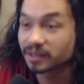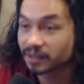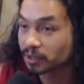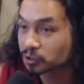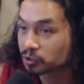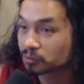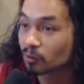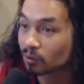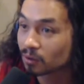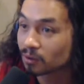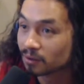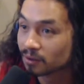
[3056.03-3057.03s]
nature
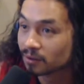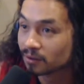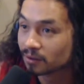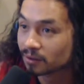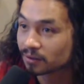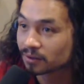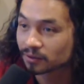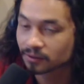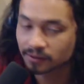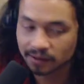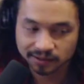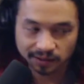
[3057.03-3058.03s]
more.
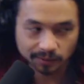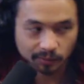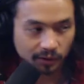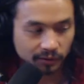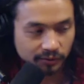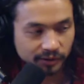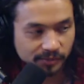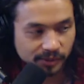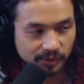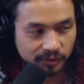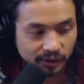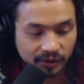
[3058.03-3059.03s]
That's like part of the reason
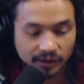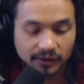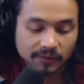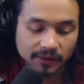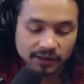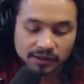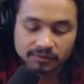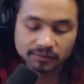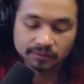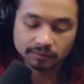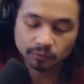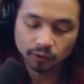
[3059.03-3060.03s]
people are here. I think it makes them
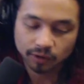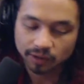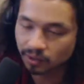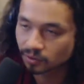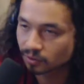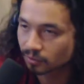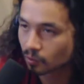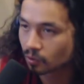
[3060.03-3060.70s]
more connected, more